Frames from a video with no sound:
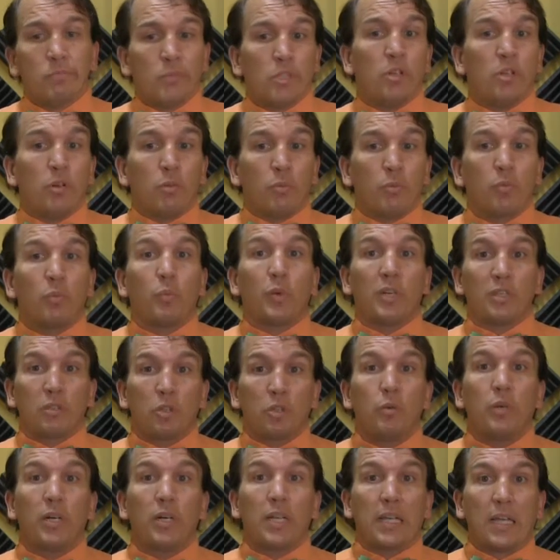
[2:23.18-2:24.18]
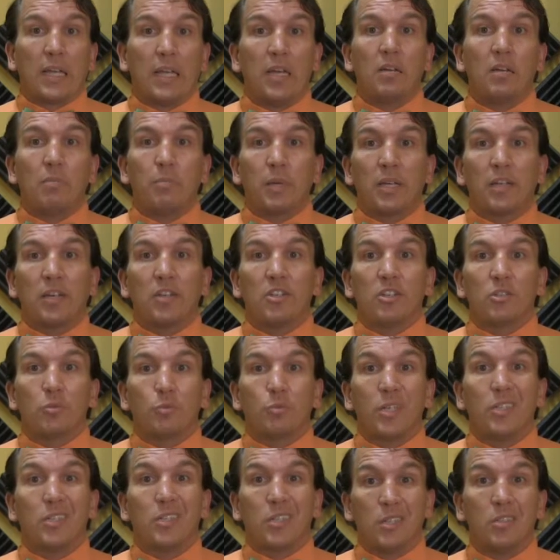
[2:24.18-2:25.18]
we do it again because
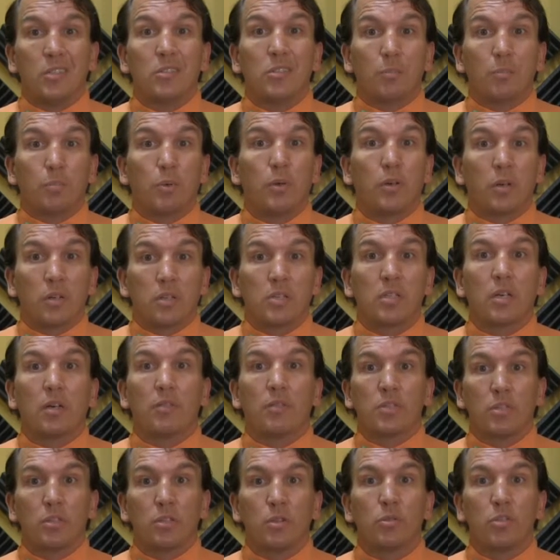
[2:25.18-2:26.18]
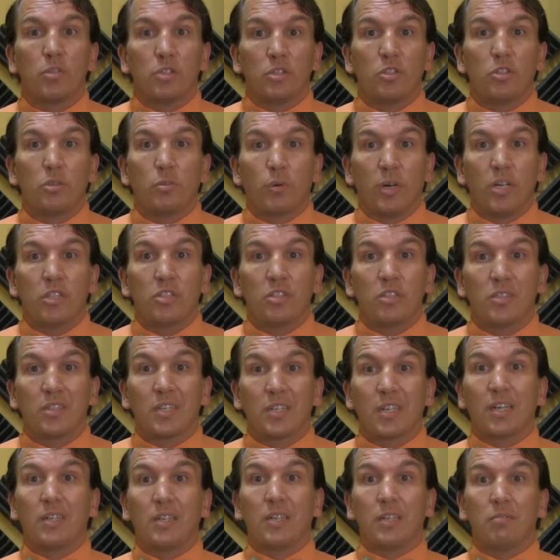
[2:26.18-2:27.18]
we tend to put ourselves in those situations
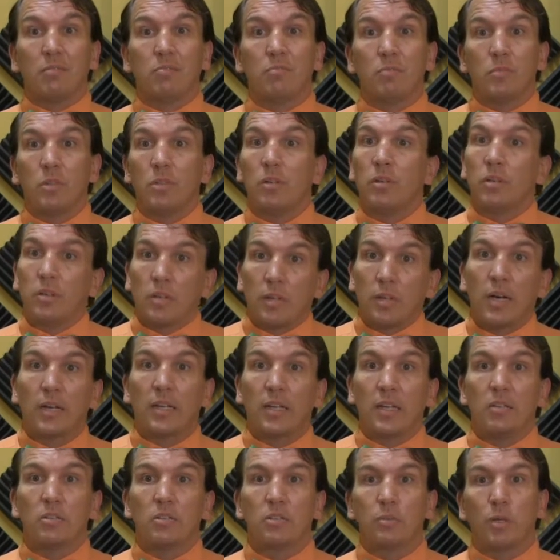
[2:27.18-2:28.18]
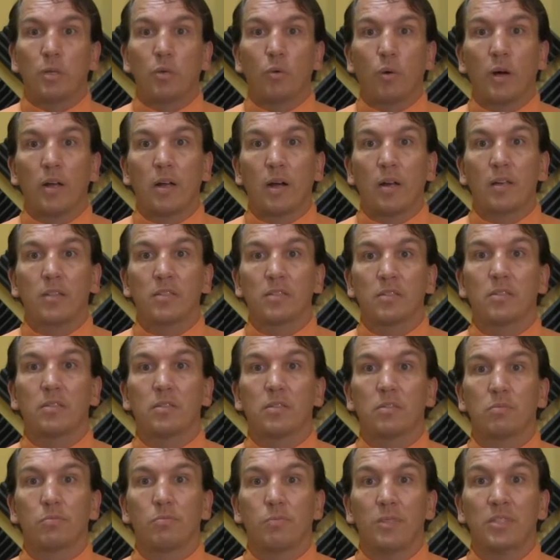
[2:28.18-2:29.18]
again. And again, to be quite honest,
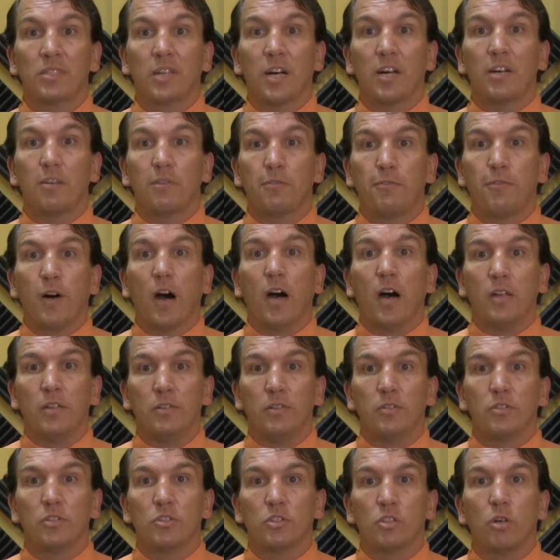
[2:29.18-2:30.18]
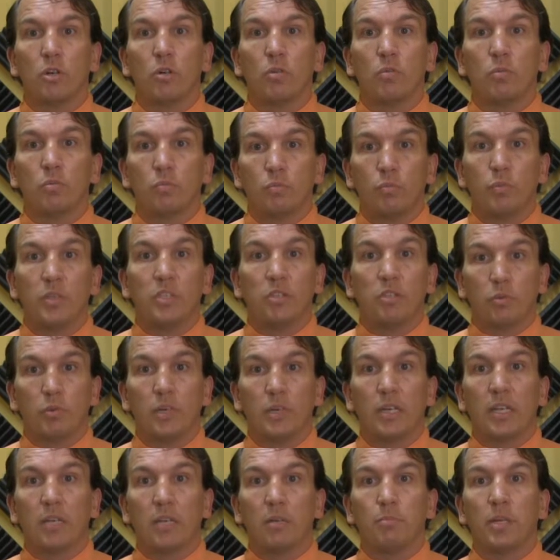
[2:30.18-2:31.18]
it's kind of fun. So we do
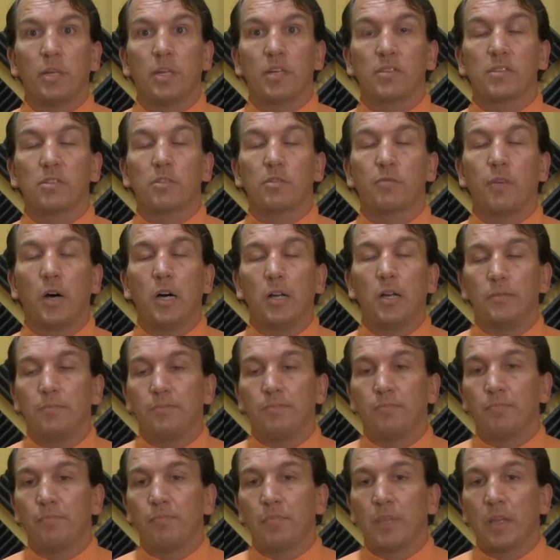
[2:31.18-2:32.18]
it again because it's fun.